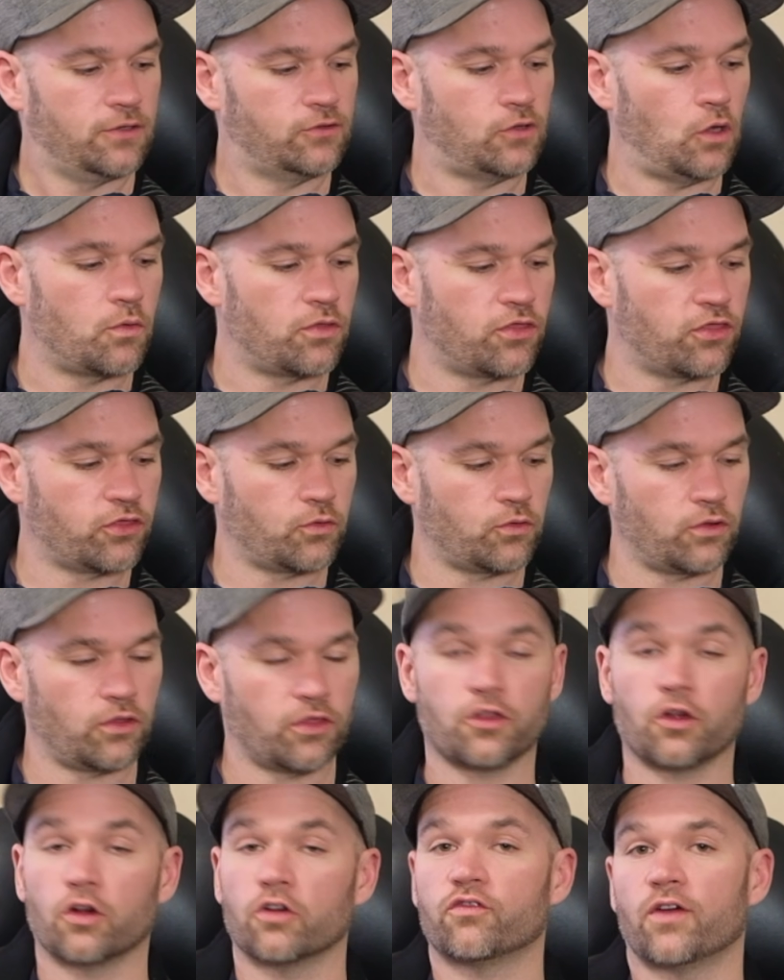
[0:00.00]
So
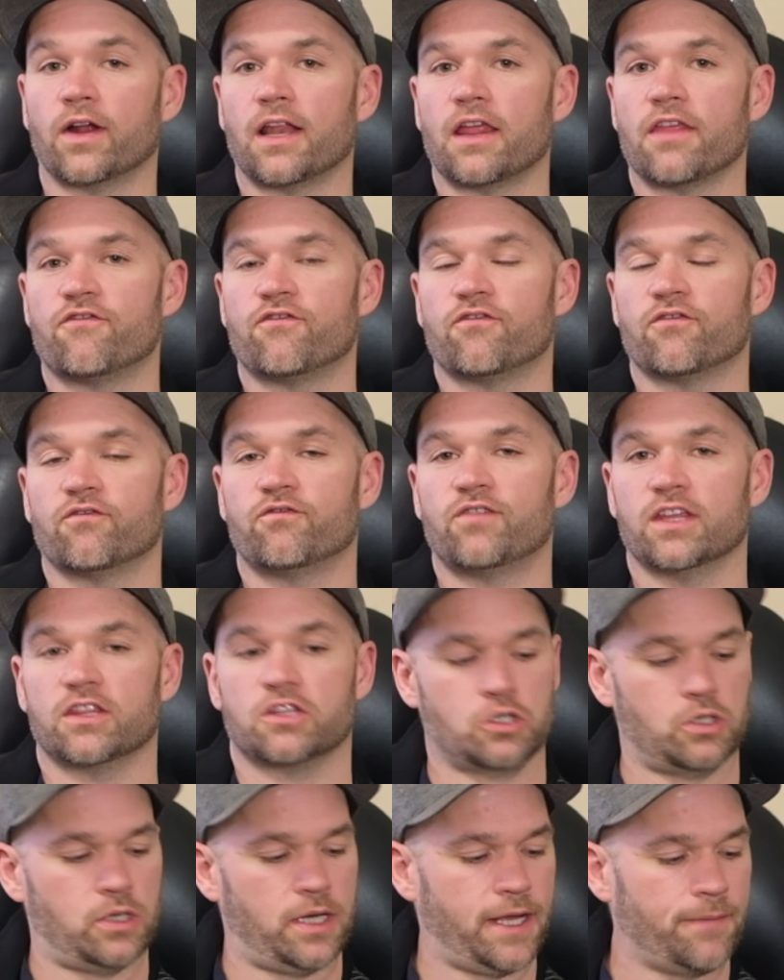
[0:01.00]
3rd fret on the
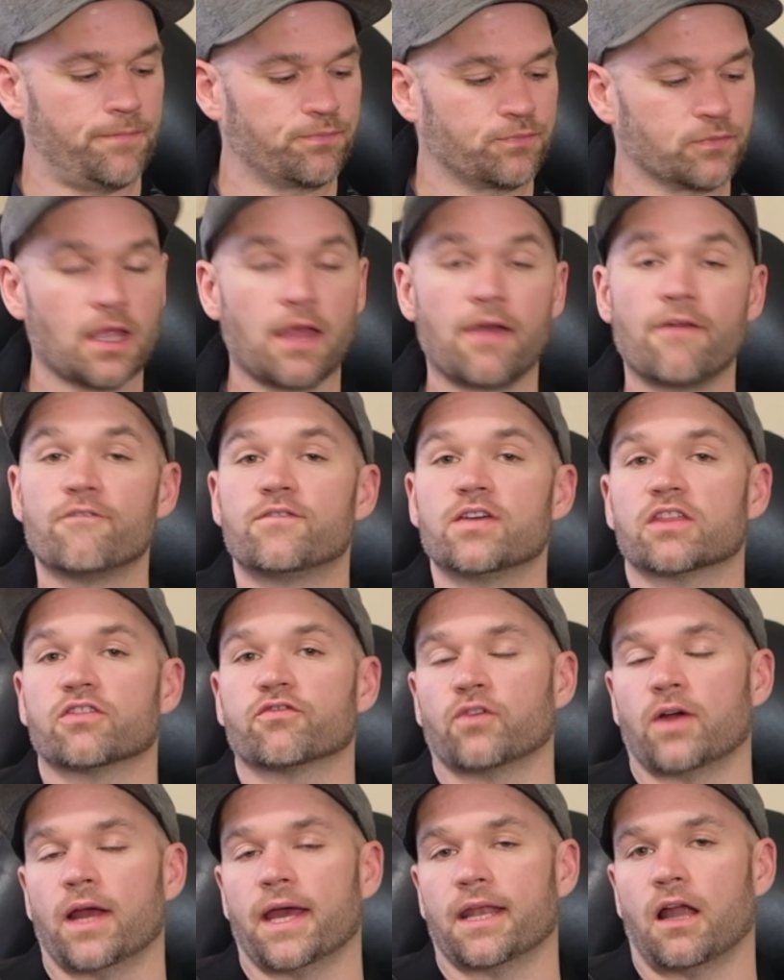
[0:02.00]
5th string, 5th
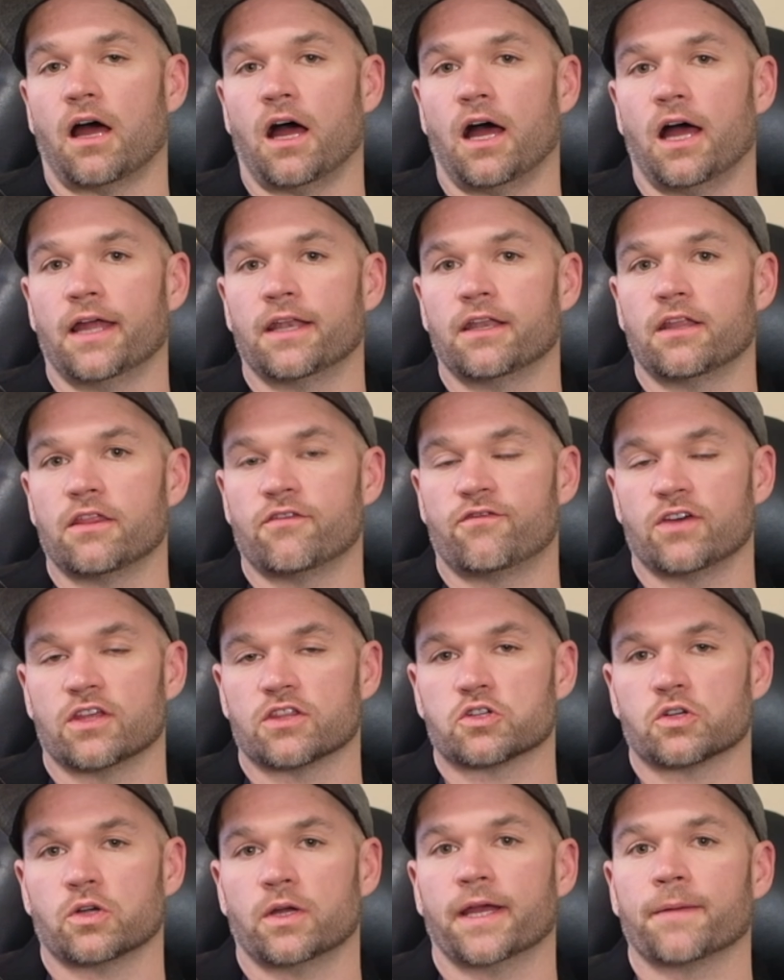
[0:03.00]
fret on the
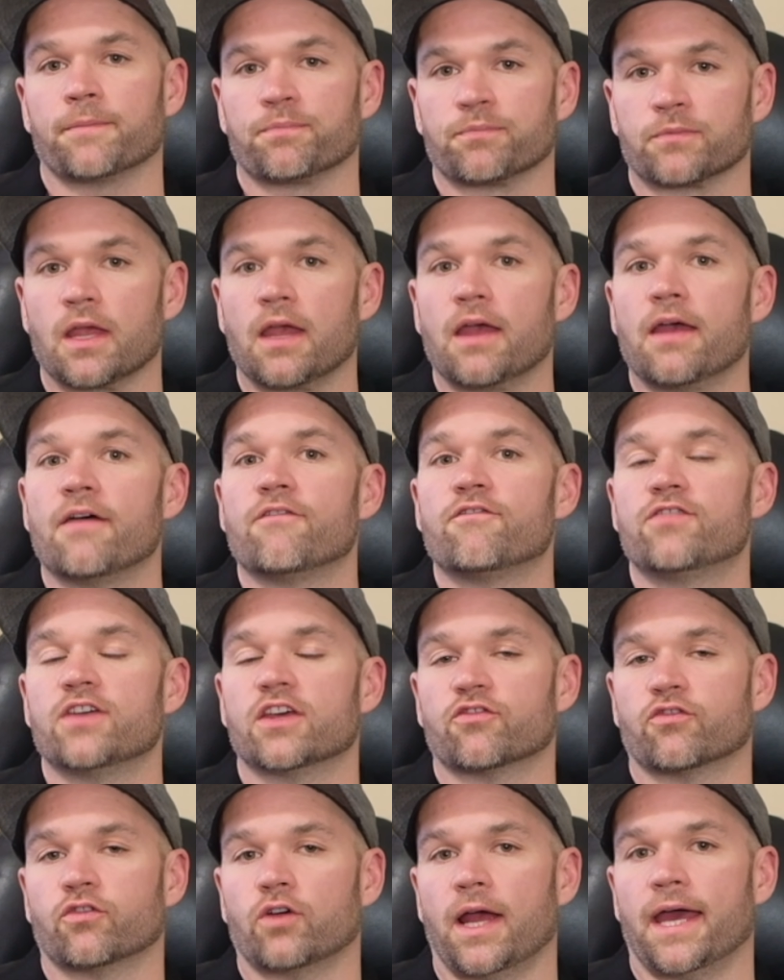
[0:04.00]
5th string,
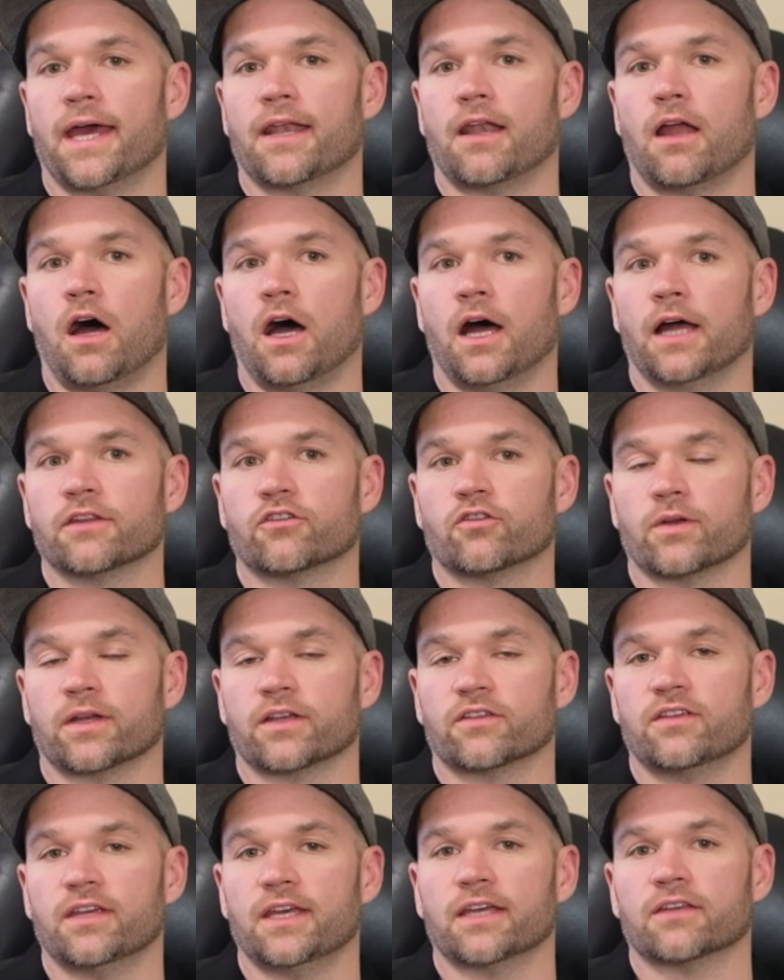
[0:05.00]
5th fret on
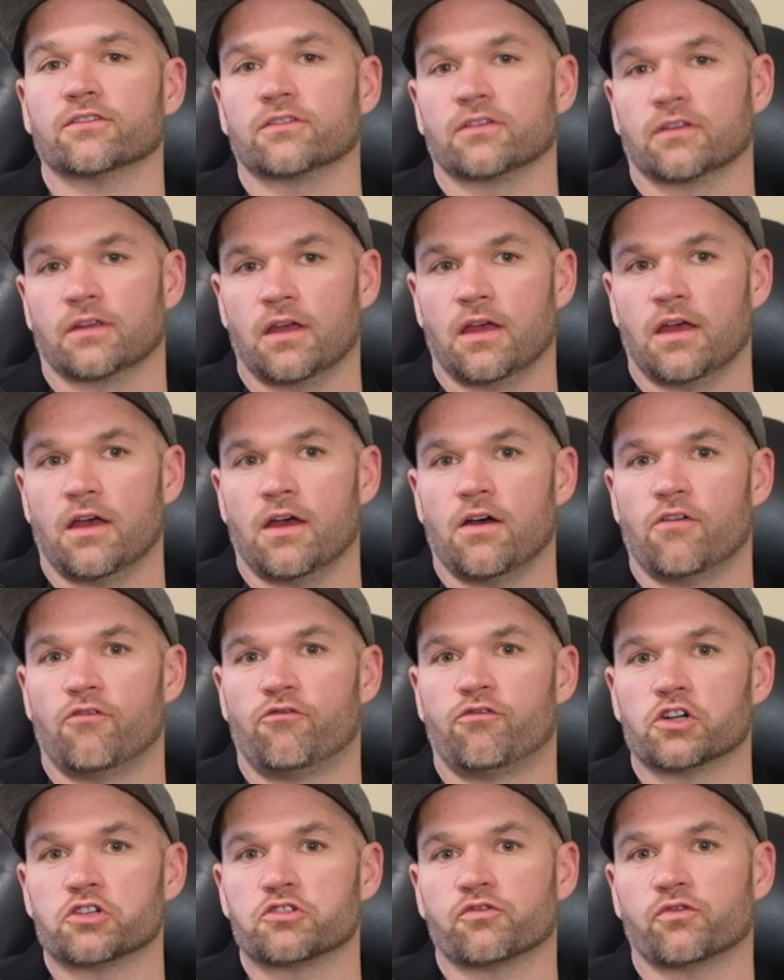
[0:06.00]
string 6,
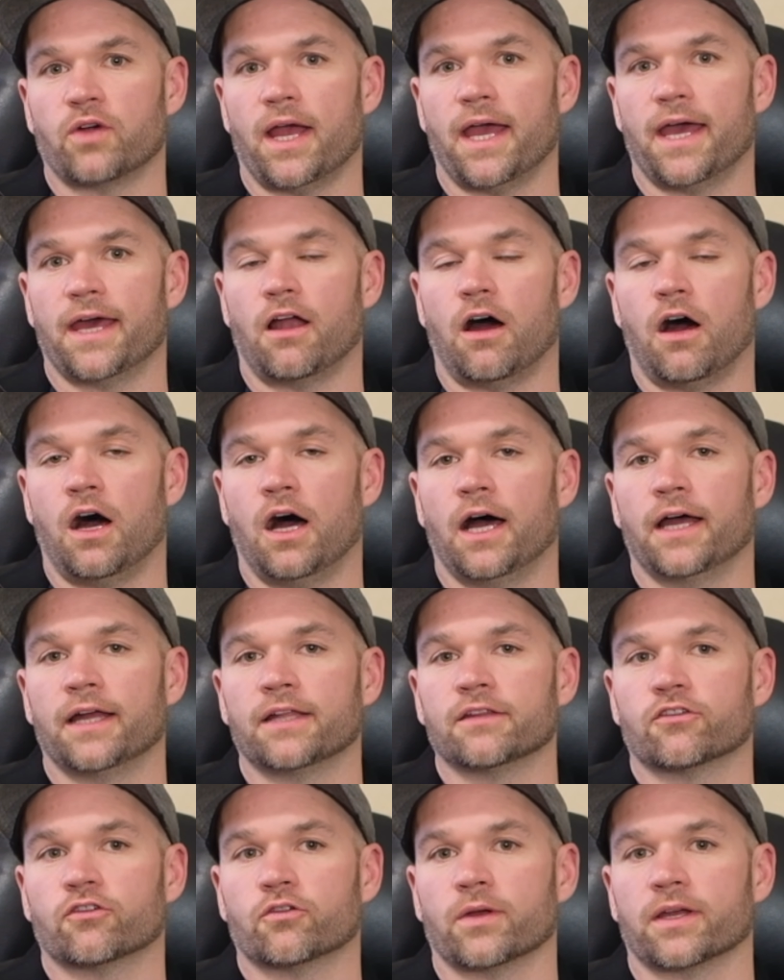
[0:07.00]
1st fret
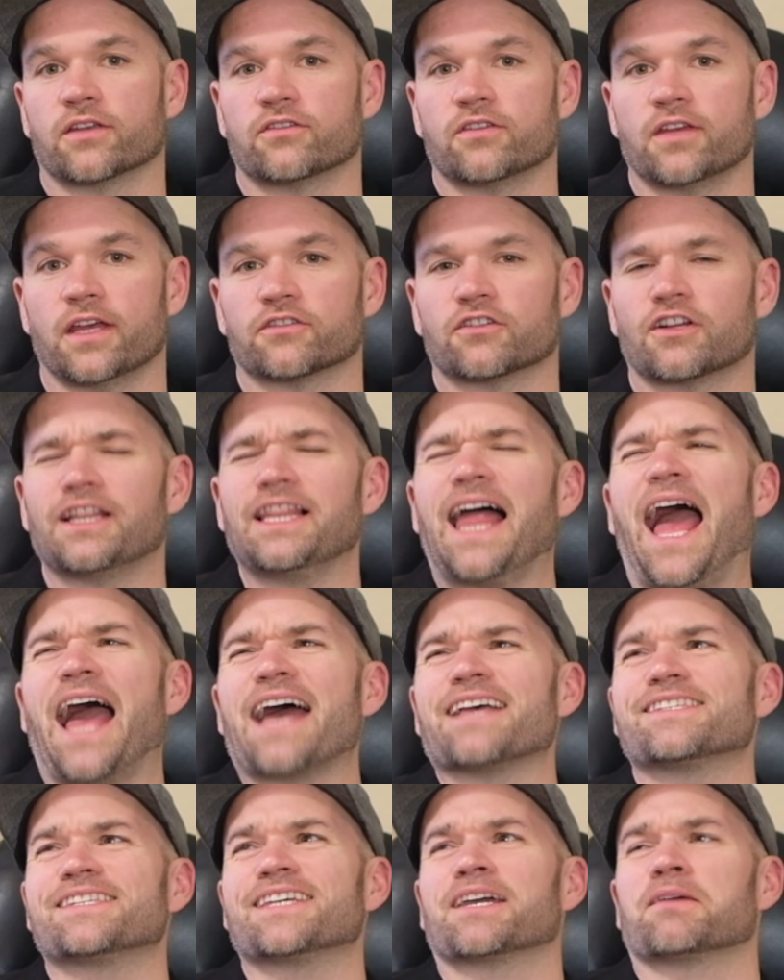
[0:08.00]
on string 6.
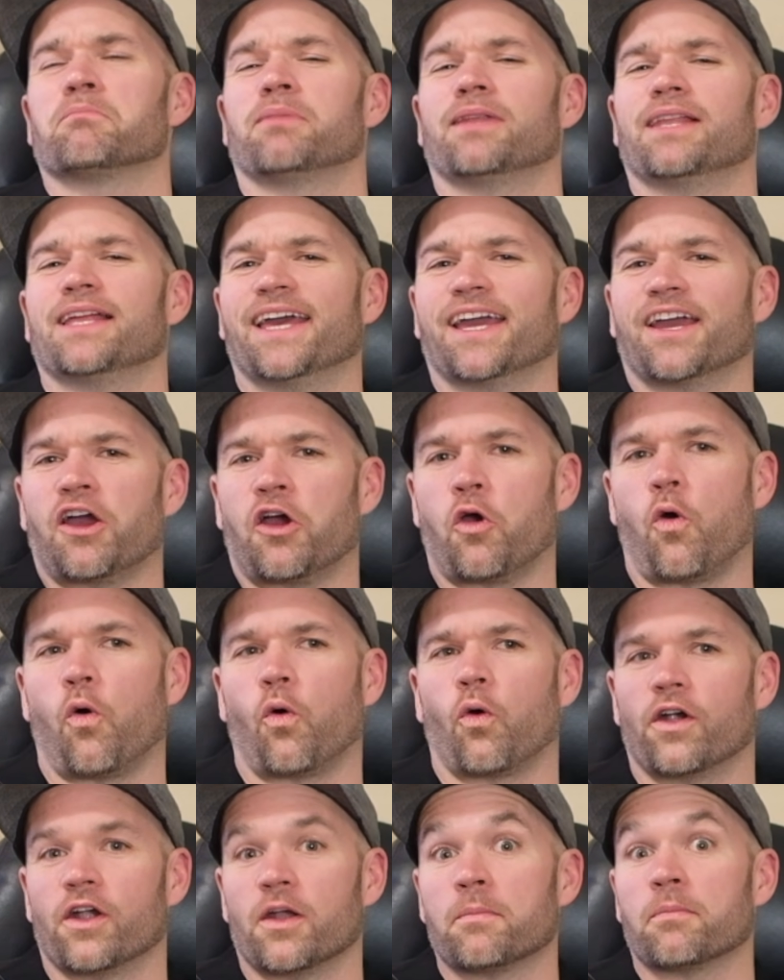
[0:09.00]
Classic Blink
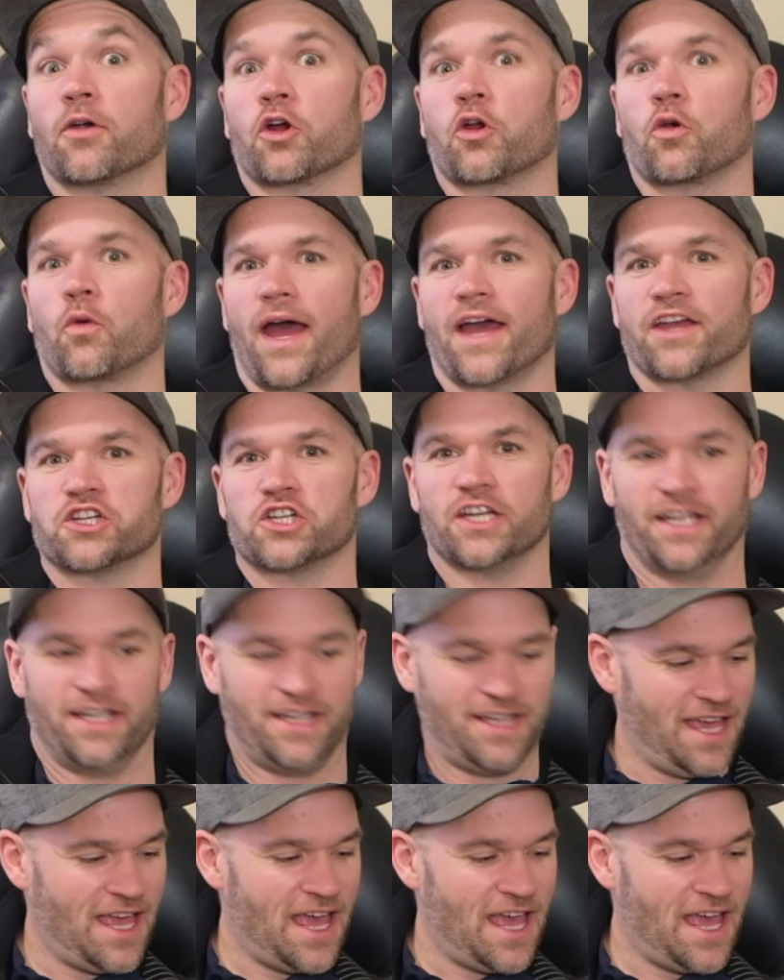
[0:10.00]
chord progression.